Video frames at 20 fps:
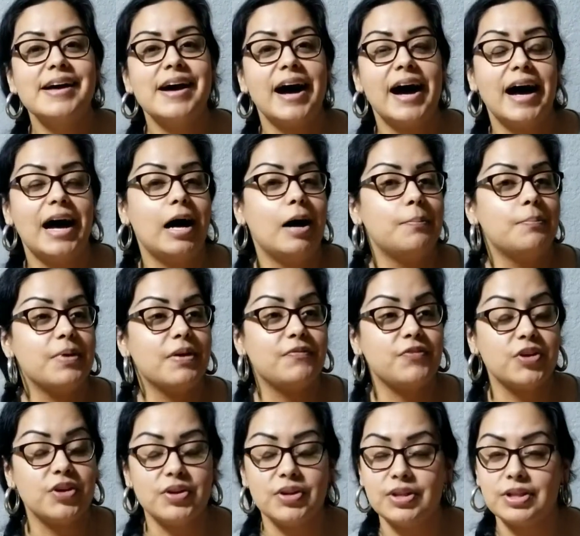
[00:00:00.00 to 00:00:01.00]
If
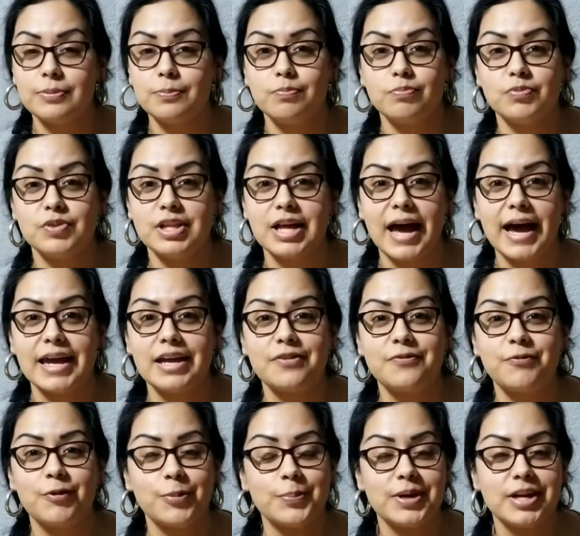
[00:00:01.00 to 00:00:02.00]
you like
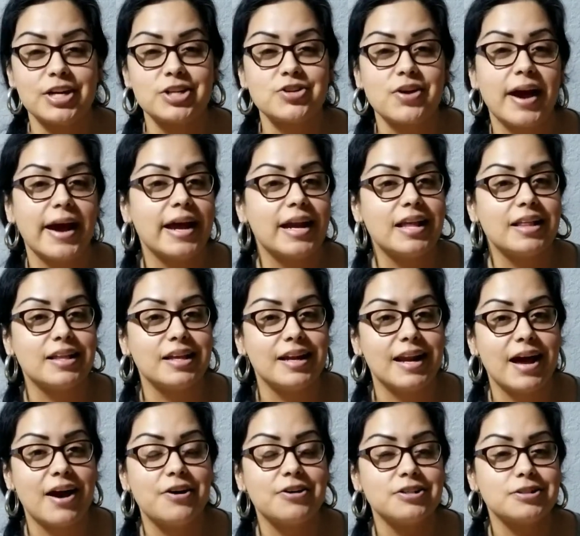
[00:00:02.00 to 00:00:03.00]
for me to try anything
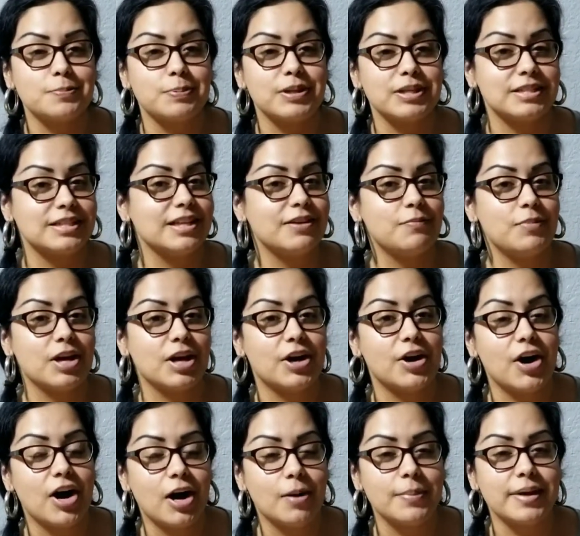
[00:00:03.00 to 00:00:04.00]
else, please leave me a
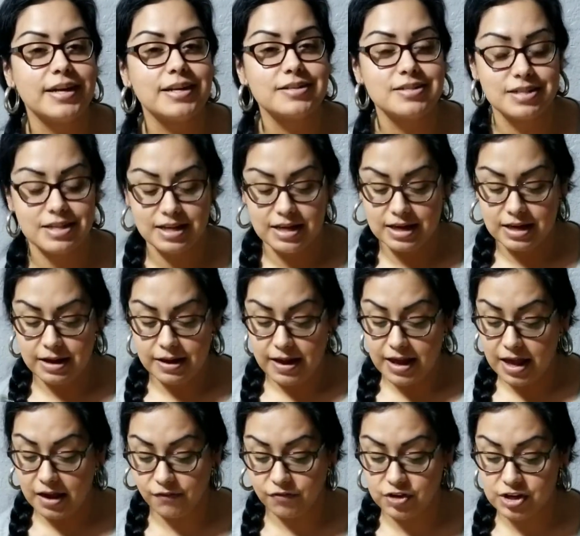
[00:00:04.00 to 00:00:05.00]
comment.
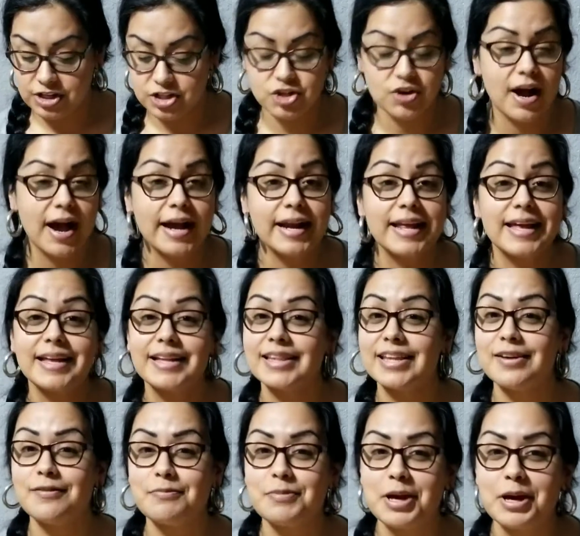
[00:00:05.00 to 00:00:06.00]
If you tried it,
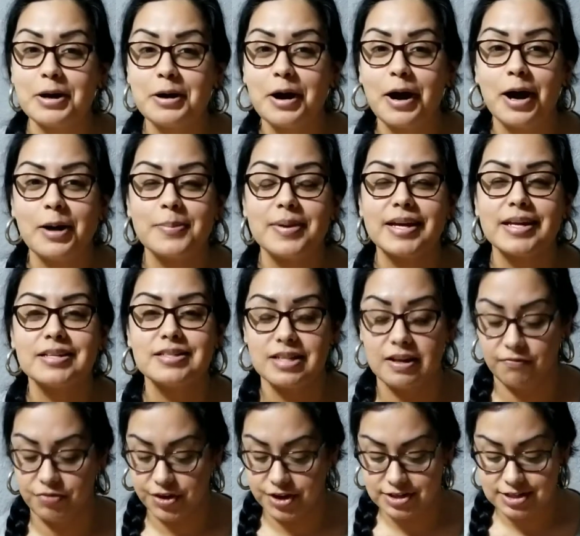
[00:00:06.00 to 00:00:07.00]
leave me a comment.
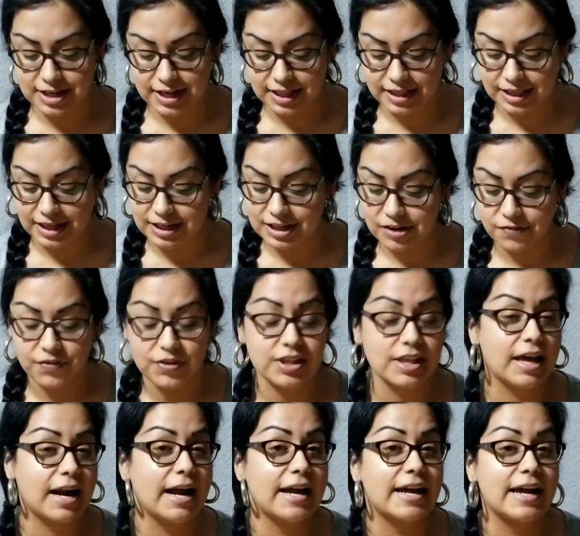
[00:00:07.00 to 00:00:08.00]
If there's anything different
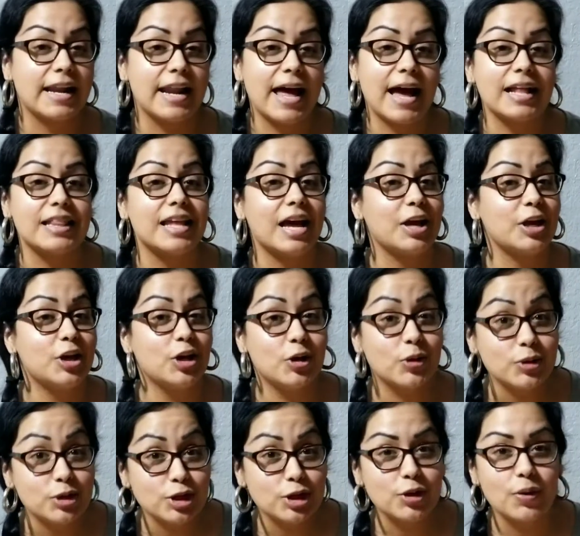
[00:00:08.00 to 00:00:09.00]
that I can add that
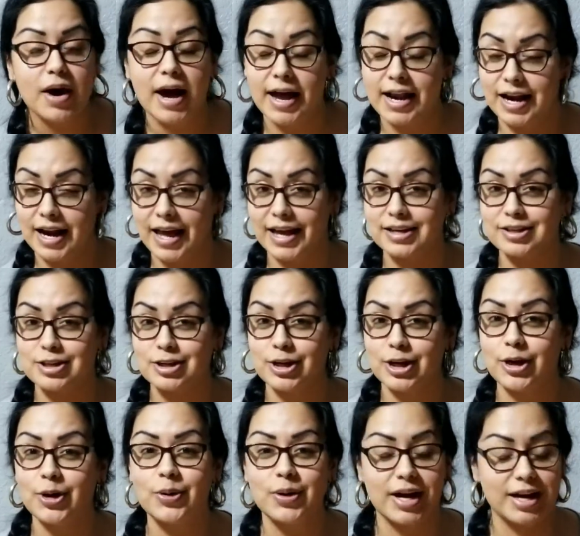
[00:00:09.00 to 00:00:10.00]
you do, I'd like to
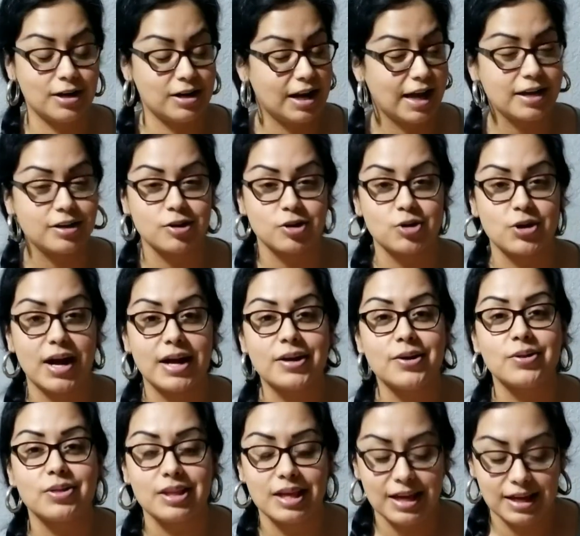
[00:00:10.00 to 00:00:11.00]
know. I'd like to try
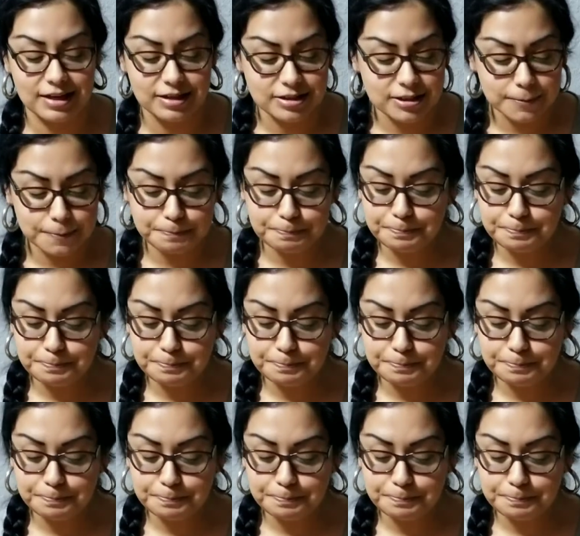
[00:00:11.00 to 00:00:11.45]
new things.